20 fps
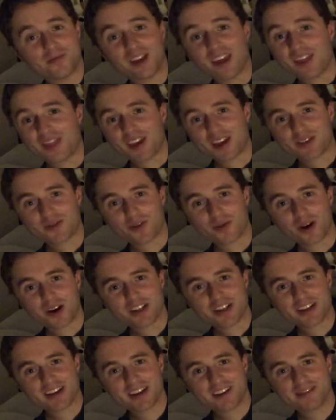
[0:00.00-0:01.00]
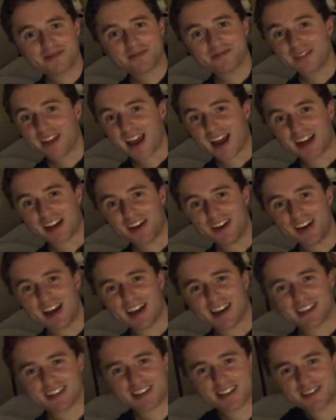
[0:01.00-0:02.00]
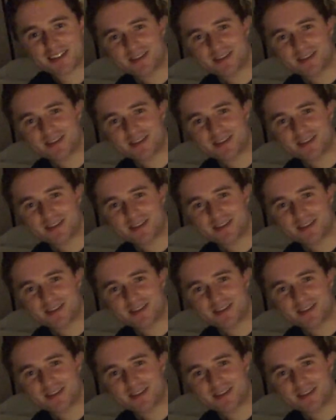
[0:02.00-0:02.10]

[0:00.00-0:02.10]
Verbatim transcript: Thanks for watching, and good night.